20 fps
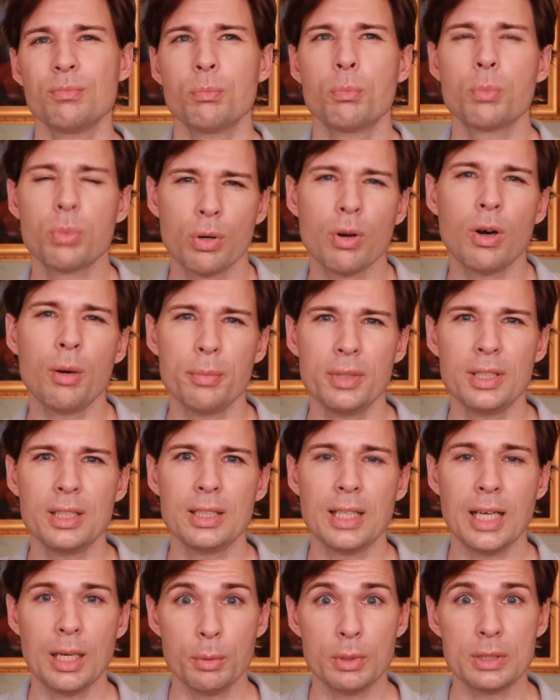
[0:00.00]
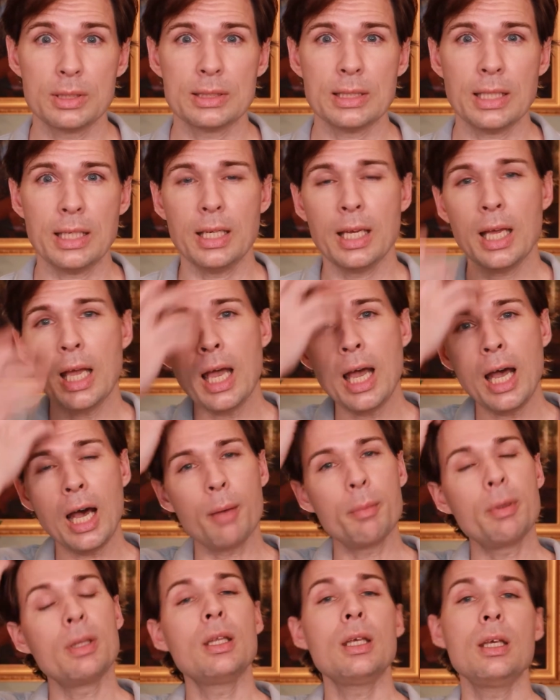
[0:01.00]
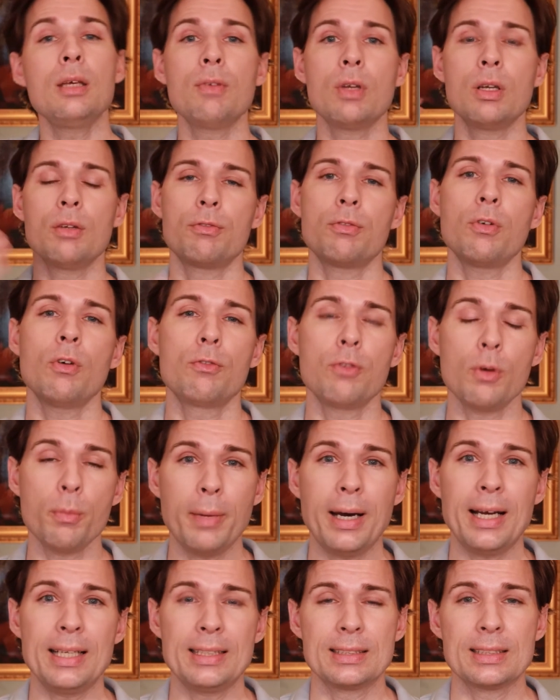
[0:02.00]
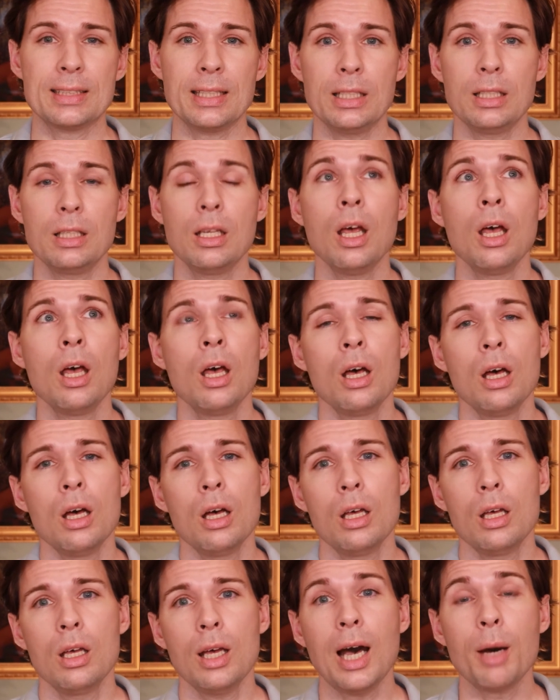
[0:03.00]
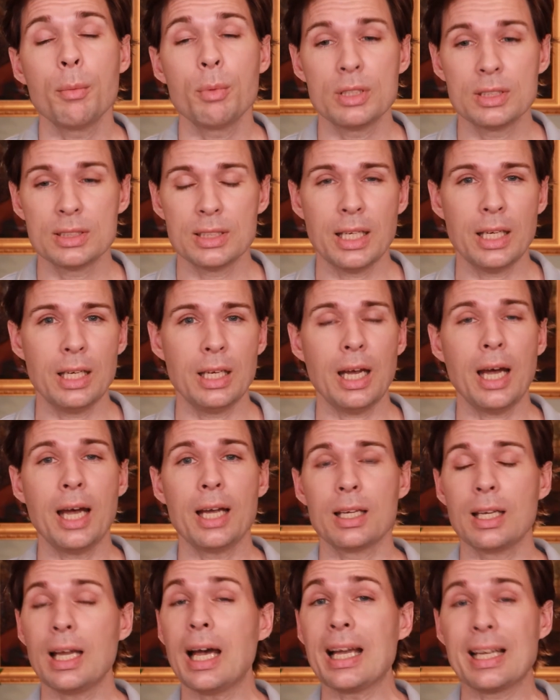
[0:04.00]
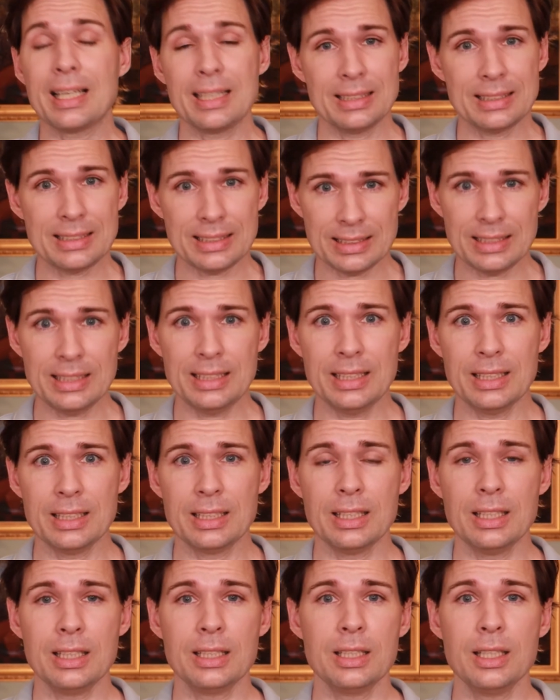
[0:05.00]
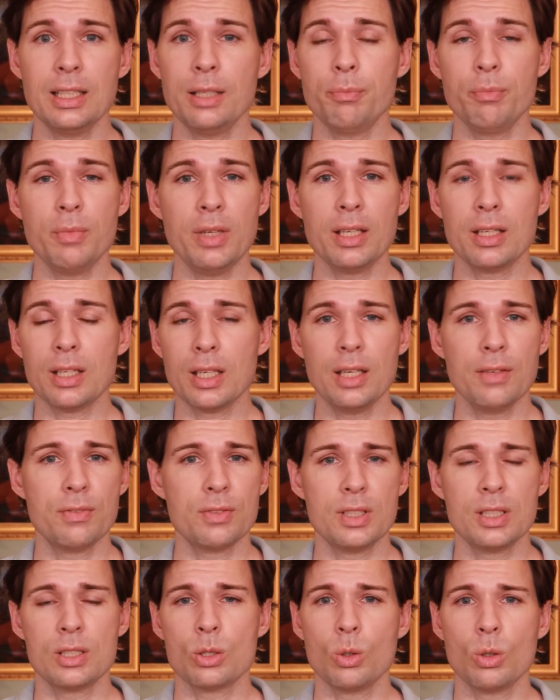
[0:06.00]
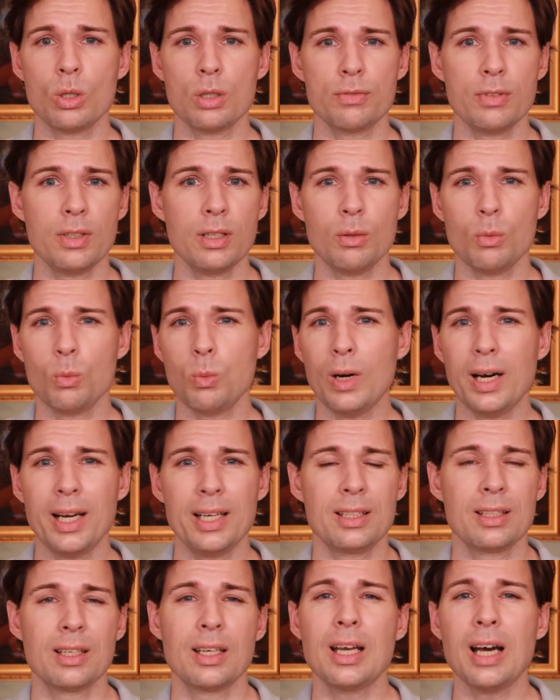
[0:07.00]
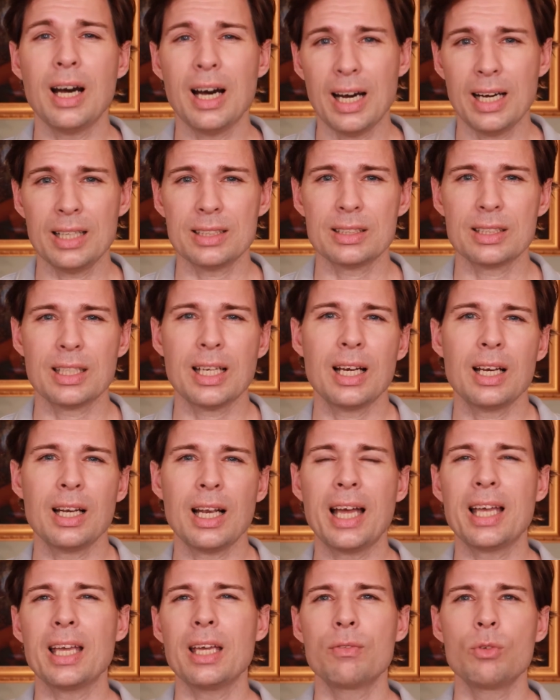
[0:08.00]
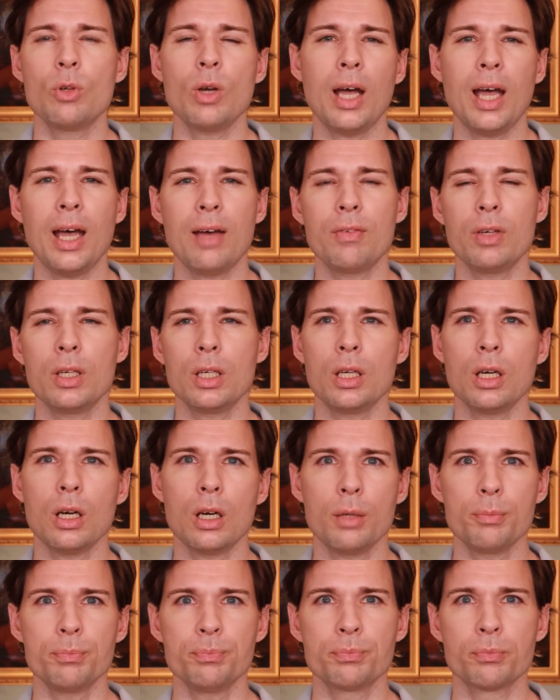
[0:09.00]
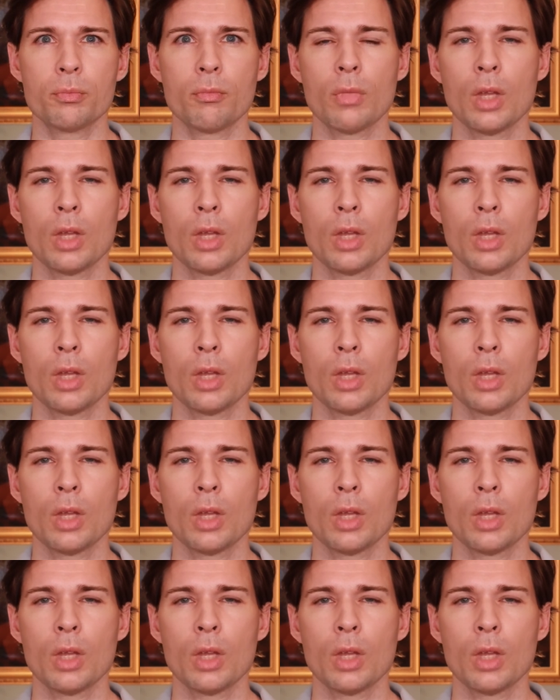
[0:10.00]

prominent, I would say. I mean, even for my skin, I would say I can see it. It gives this sort of a white cast, kind of like if you're having